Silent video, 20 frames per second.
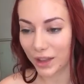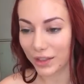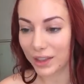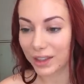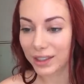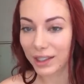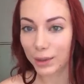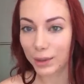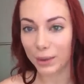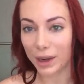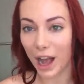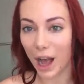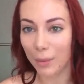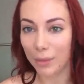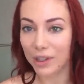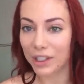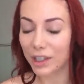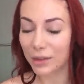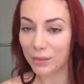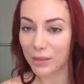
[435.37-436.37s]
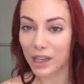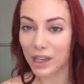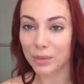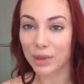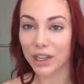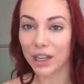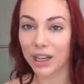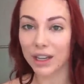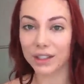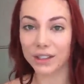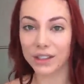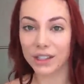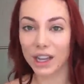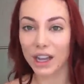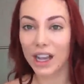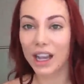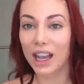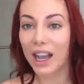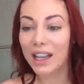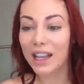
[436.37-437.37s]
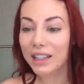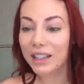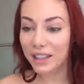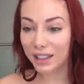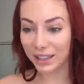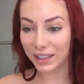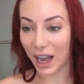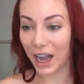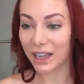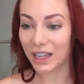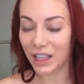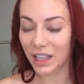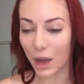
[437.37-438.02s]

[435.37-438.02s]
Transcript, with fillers: And this is what happened to me because in society